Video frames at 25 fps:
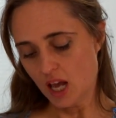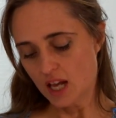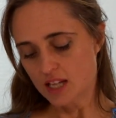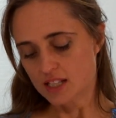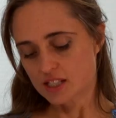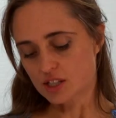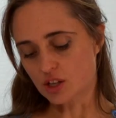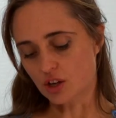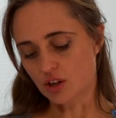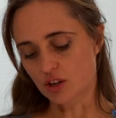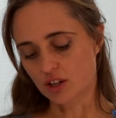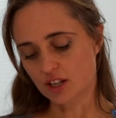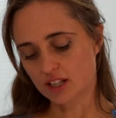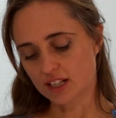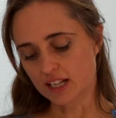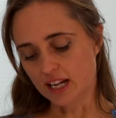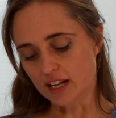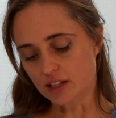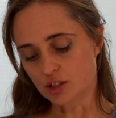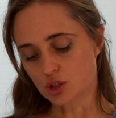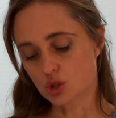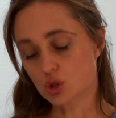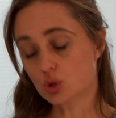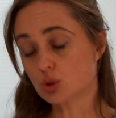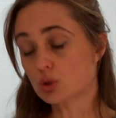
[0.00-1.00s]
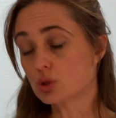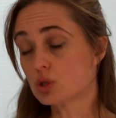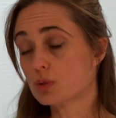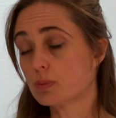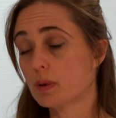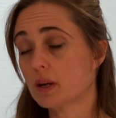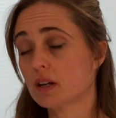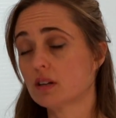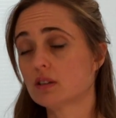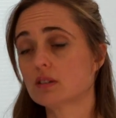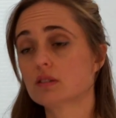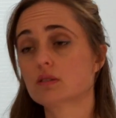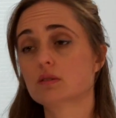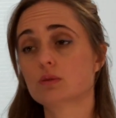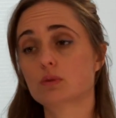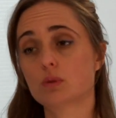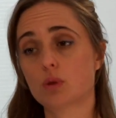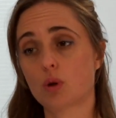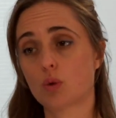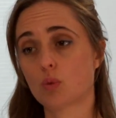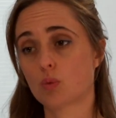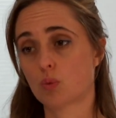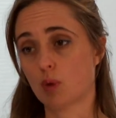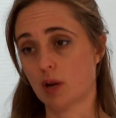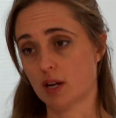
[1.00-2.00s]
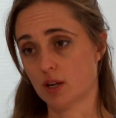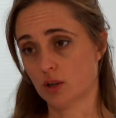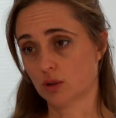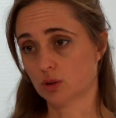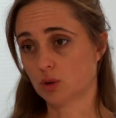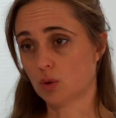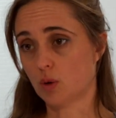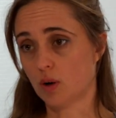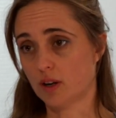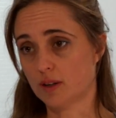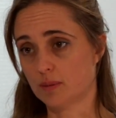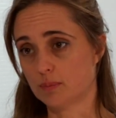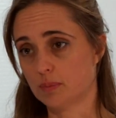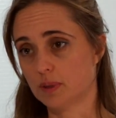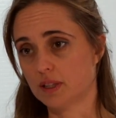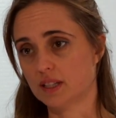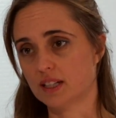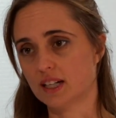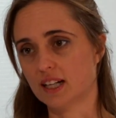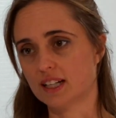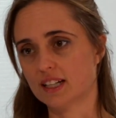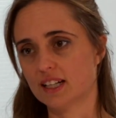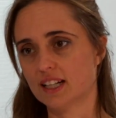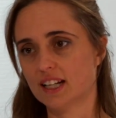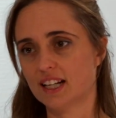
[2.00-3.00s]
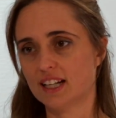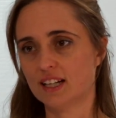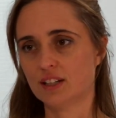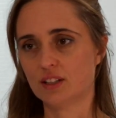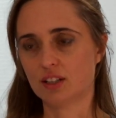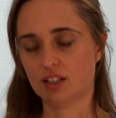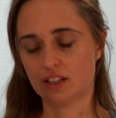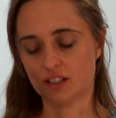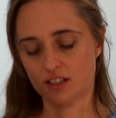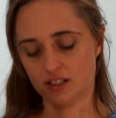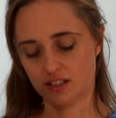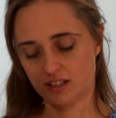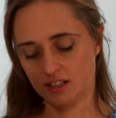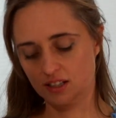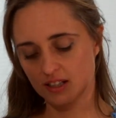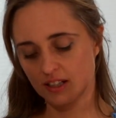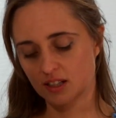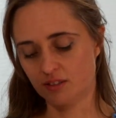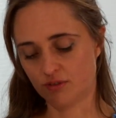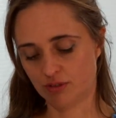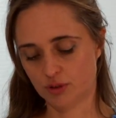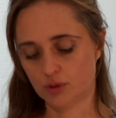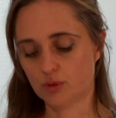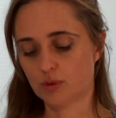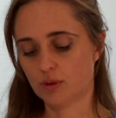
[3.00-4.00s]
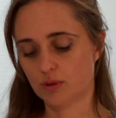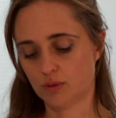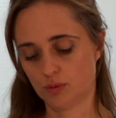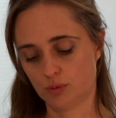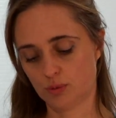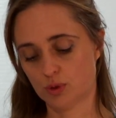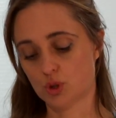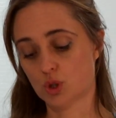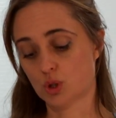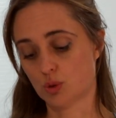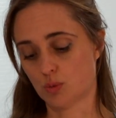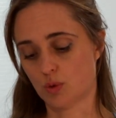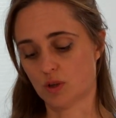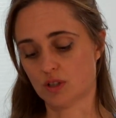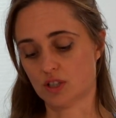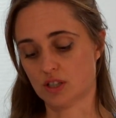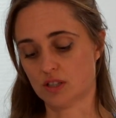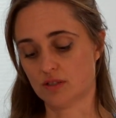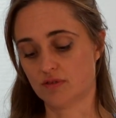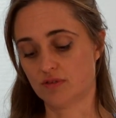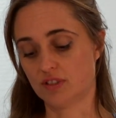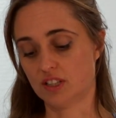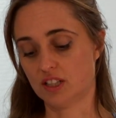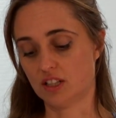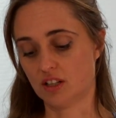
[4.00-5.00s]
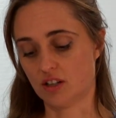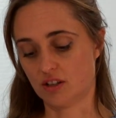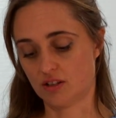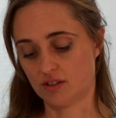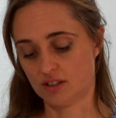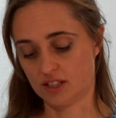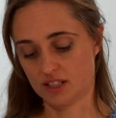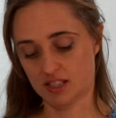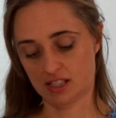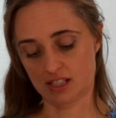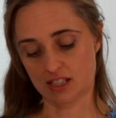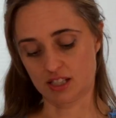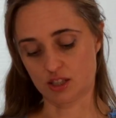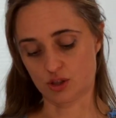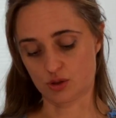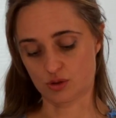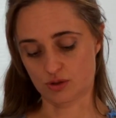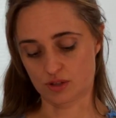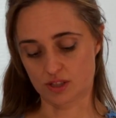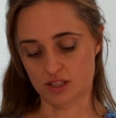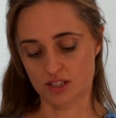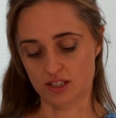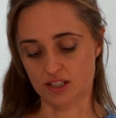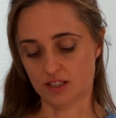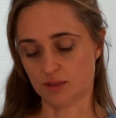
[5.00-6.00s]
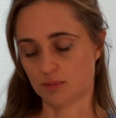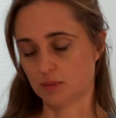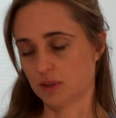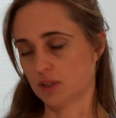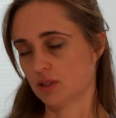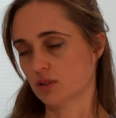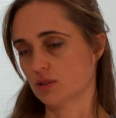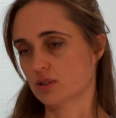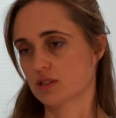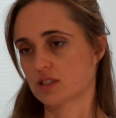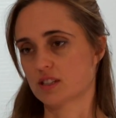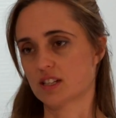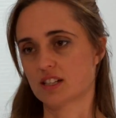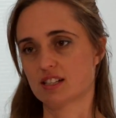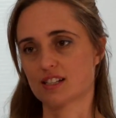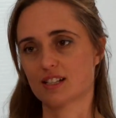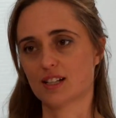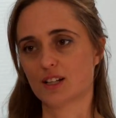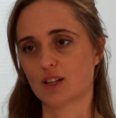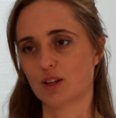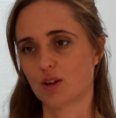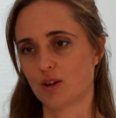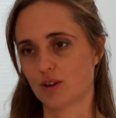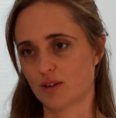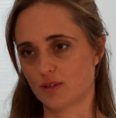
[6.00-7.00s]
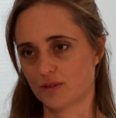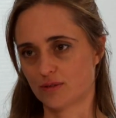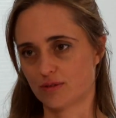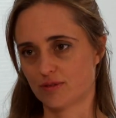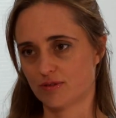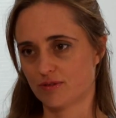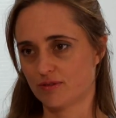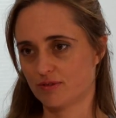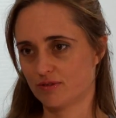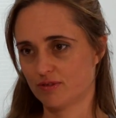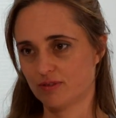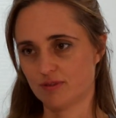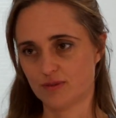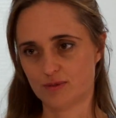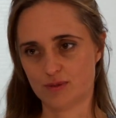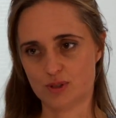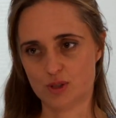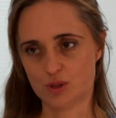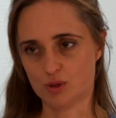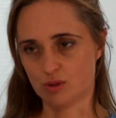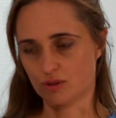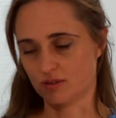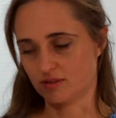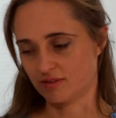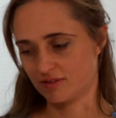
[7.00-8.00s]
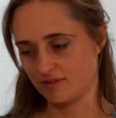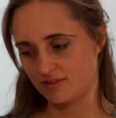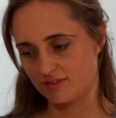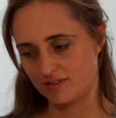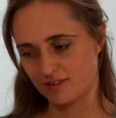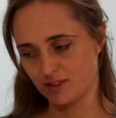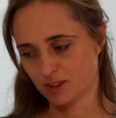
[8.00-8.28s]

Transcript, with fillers: So now George Pell went on quite a bit, and it, if you do watch the video, it's interesting because there's a lot of sort of